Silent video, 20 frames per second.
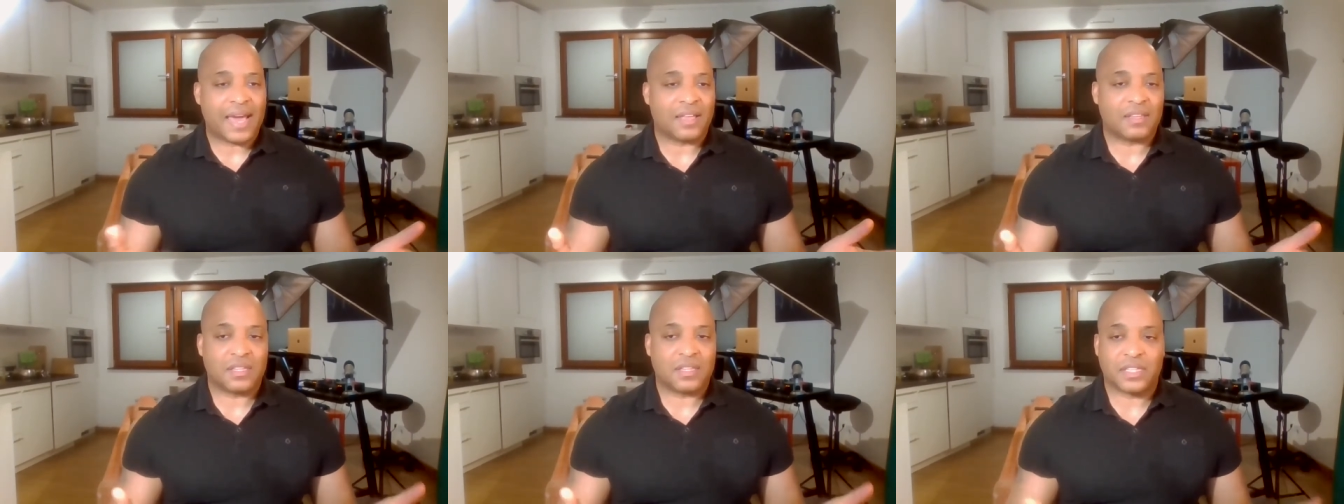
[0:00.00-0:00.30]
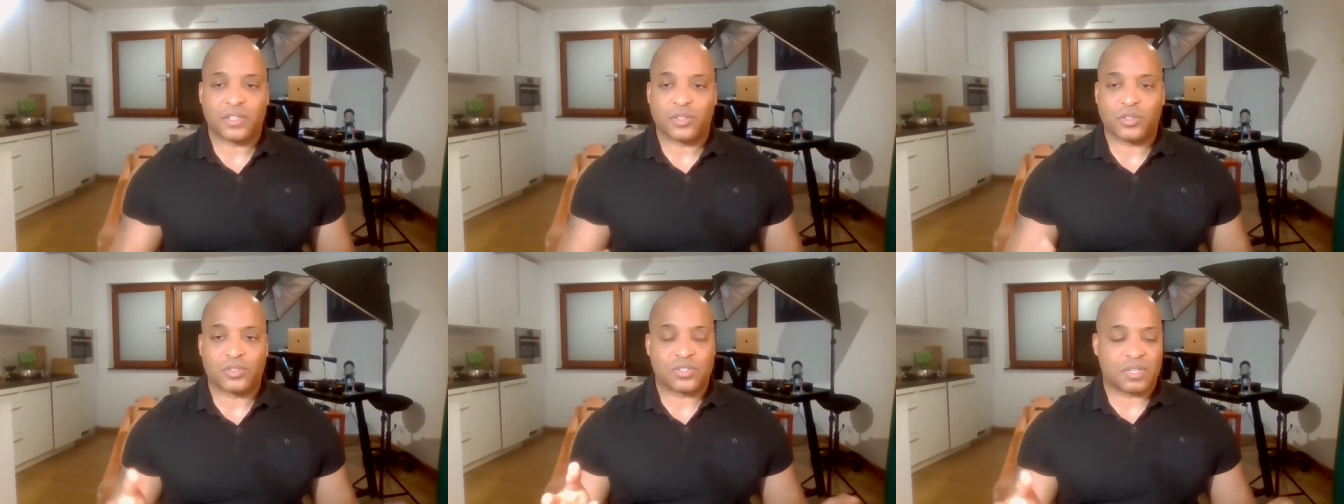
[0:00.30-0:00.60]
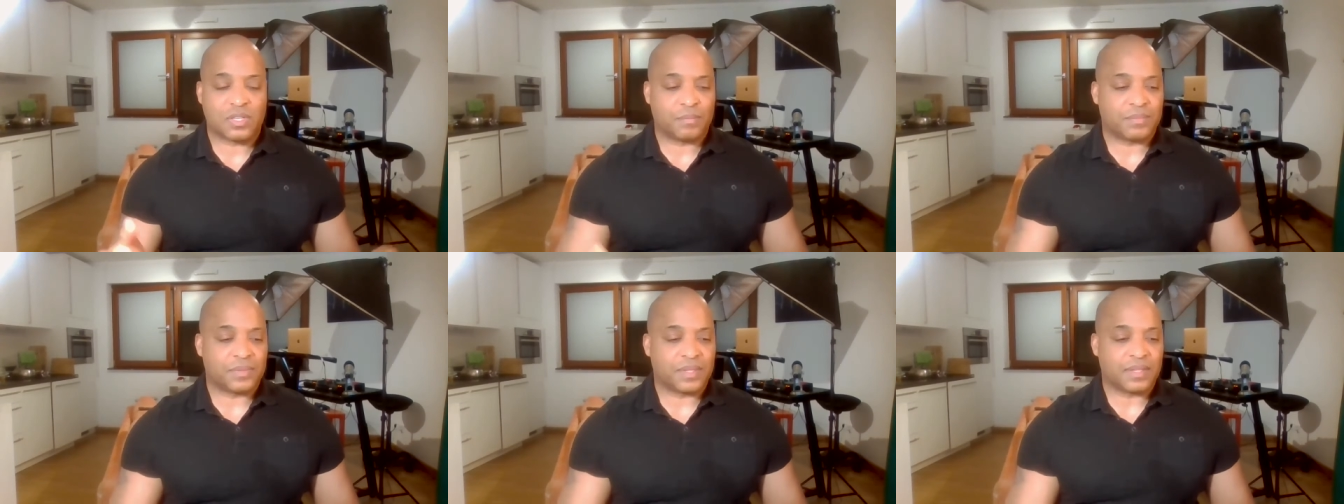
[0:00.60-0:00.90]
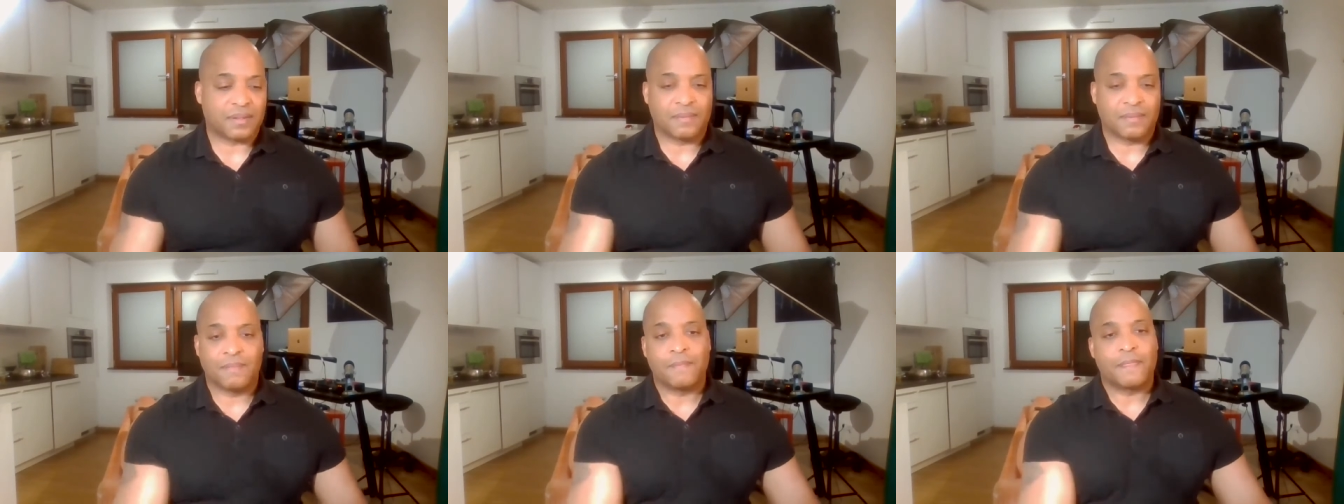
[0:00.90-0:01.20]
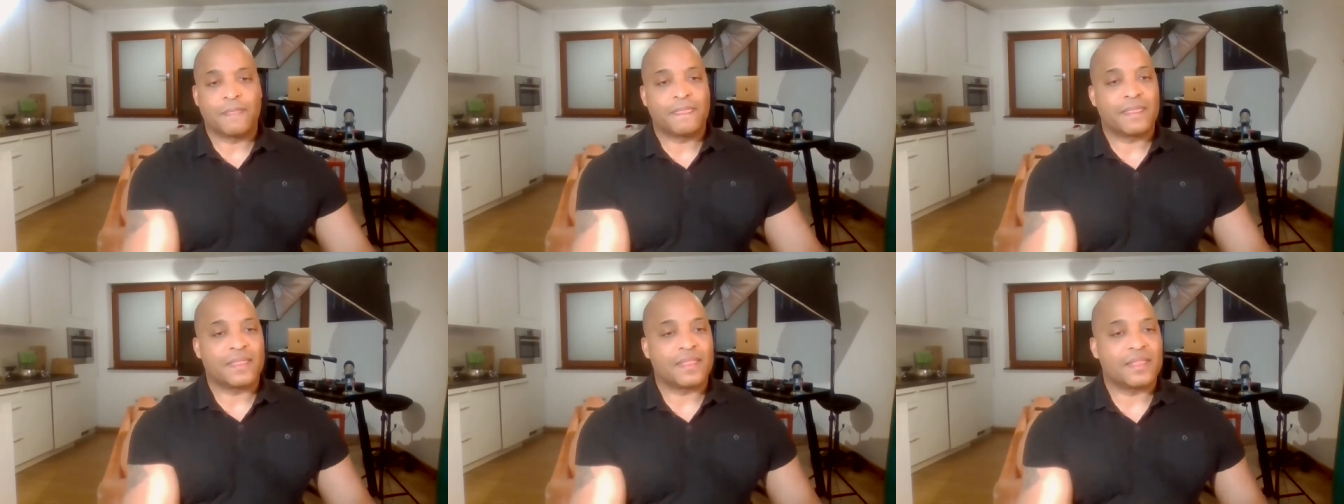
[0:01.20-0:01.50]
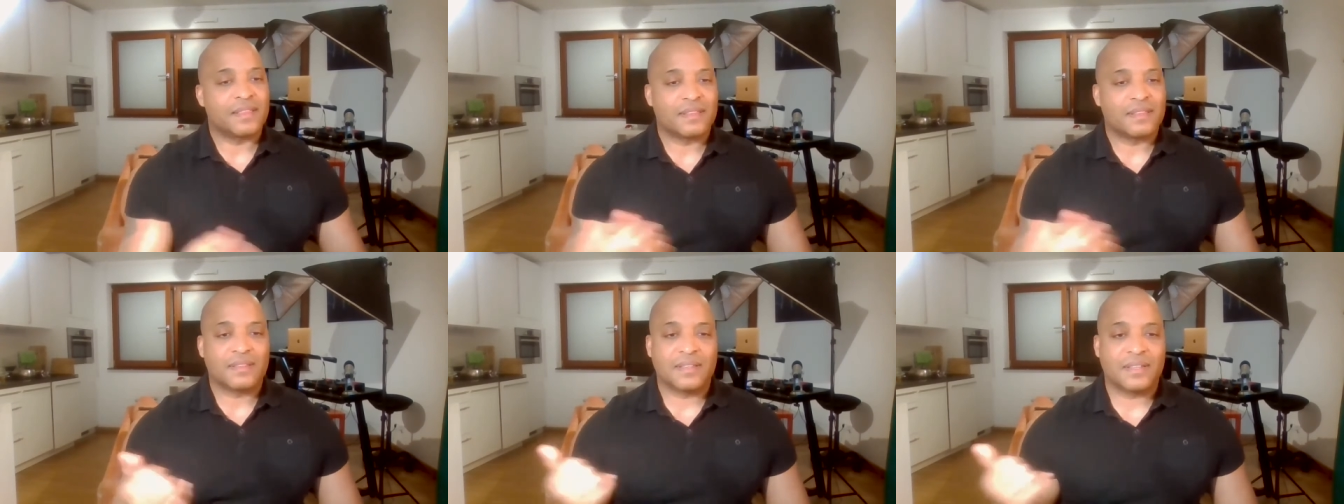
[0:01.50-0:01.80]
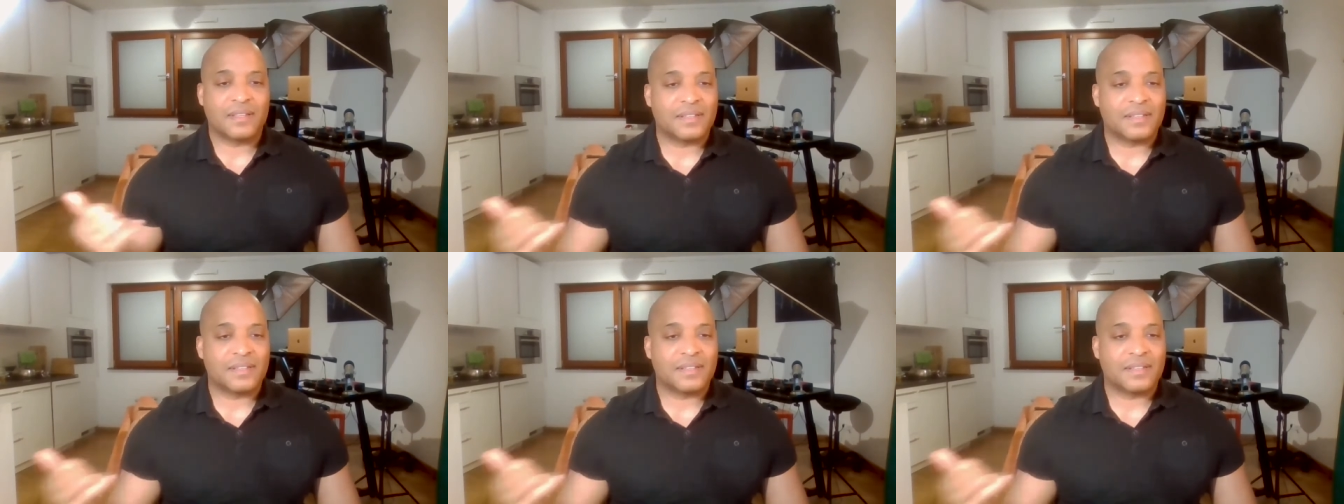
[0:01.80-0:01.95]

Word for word: athlete or something mm-hmm.